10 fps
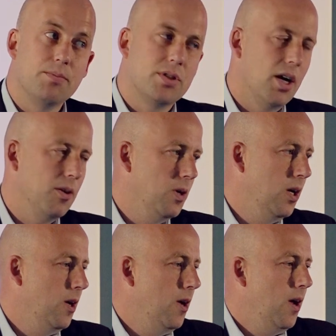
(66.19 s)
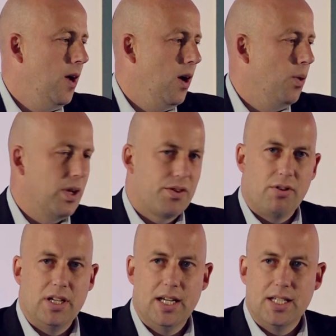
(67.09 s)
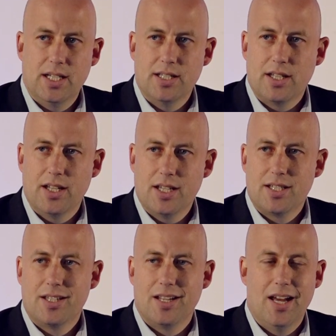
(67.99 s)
So we're 3 years into this,